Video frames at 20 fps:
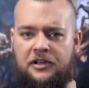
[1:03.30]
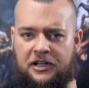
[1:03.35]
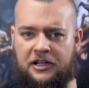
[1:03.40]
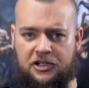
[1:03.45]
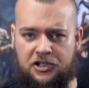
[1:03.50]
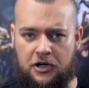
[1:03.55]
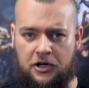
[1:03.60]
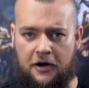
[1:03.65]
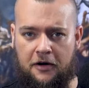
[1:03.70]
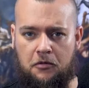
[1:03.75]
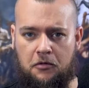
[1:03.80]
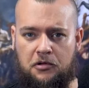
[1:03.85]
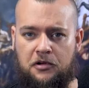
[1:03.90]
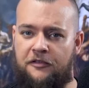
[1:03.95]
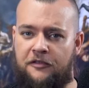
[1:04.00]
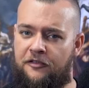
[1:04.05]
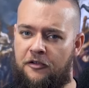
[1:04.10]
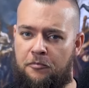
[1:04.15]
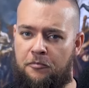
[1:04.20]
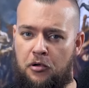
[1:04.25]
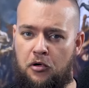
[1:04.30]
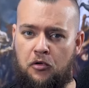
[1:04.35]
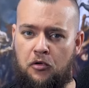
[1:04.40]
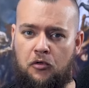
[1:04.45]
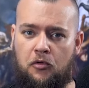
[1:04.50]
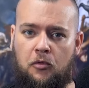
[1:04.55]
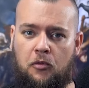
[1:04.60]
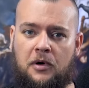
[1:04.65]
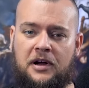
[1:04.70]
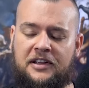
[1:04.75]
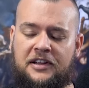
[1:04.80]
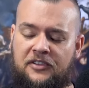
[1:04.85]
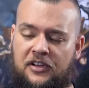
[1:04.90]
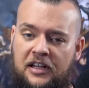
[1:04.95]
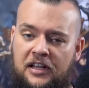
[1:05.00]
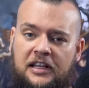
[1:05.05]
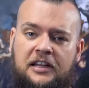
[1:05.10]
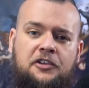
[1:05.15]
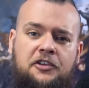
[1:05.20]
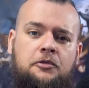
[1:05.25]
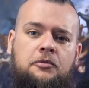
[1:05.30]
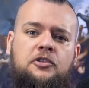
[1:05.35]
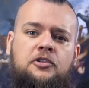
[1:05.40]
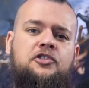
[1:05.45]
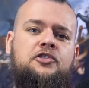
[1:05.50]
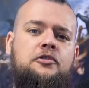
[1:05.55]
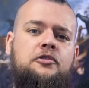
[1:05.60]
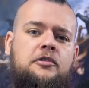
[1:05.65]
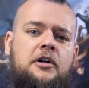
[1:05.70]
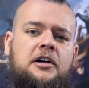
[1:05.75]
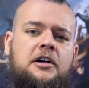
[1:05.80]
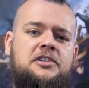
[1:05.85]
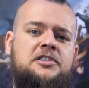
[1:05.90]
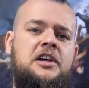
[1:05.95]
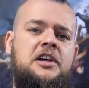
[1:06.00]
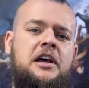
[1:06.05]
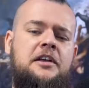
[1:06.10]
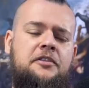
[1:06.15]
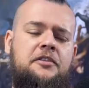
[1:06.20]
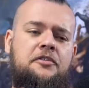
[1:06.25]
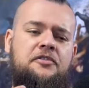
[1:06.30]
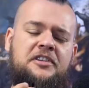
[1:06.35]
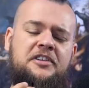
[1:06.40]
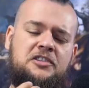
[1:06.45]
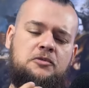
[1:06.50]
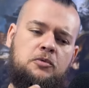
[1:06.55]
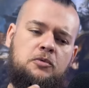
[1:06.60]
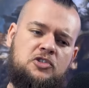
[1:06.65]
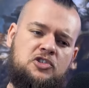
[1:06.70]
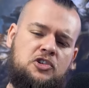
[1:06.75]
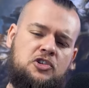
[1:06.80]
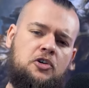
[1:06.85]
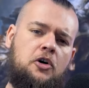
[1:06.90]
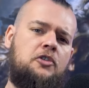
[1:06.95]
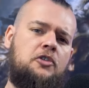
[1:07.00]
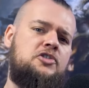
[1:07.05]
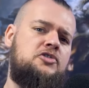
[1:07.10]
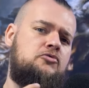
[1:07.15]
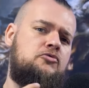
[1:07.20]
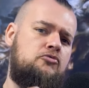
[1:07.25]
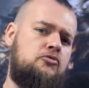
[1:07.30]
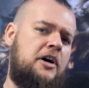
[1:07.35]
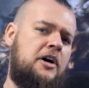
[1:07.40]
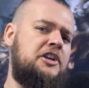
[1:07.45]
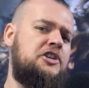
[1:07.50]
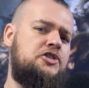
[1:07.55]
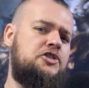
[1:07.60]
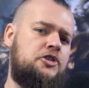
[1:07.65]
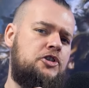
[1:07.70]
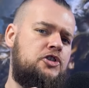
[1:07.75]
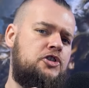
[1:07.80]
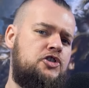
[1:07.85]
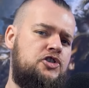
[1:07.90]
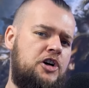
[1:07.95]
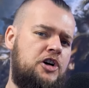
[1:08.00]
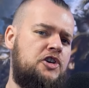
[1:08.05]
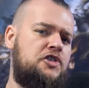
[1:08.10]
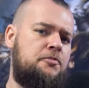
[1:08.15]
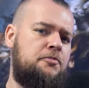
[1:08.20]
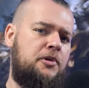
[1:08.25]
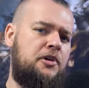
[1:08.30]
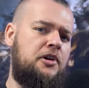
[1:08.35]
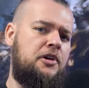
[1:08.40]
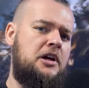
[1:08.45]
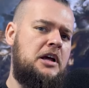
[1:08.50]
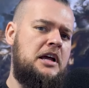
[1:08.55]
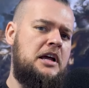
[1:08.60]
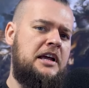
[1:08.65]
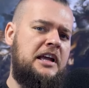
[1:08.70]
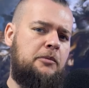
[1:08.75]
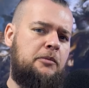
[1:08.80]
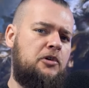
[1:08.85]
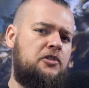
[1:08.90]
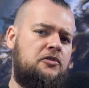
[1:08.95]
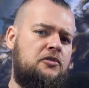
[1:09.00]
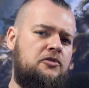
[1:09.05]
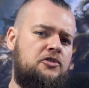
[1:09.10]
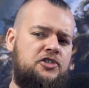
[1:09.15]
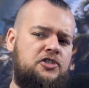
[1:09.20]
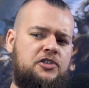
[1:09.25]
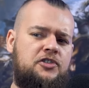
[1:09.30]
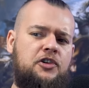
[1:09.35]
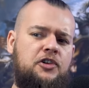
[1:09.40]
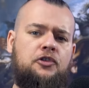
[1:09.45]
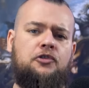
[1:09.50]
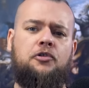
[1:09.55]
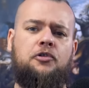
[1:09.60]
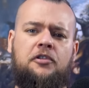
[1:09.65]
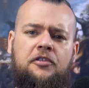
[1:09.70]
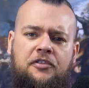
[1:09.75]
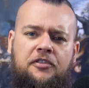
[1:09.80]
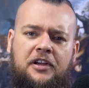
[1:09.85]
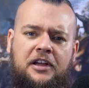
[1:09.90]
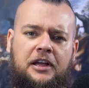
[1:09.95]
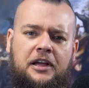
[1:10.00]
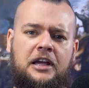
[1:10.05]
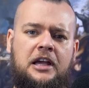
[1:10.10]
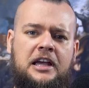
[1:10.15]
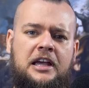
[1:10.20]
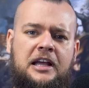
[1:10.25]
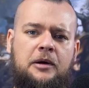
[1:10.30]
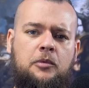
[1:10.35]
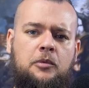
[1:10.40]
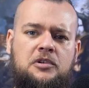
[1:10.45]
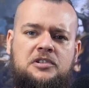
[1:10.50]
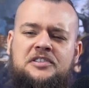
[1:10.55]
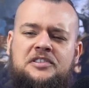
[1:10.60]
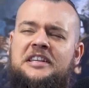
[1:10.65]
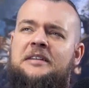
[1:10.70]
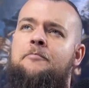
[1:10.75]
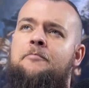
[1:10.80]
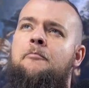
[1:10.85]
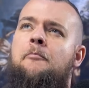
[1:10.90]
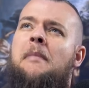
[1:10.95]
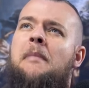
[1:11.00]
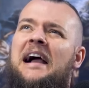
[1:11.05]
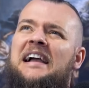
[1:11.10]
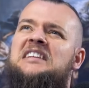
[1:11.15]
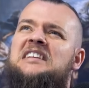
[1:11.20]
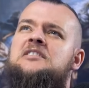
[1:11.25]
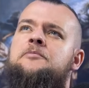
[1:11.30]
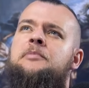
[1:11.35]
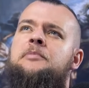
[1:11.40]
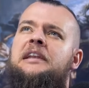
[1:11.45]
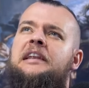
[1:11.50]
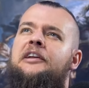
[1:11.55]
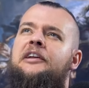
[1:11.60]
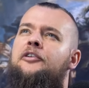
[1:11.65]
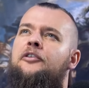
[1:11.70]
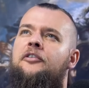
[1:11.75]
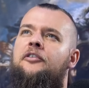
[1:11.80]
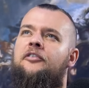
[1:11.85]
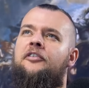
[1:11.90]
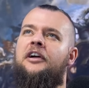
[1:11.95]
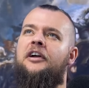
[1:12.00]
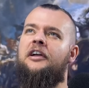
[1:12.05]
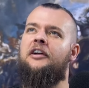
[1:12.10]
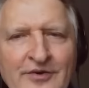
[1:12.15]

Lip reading: dear child, for Paul is here to assure us that this was God's righteous judgment. It wasn't just a good thing, it was the maximally good thing.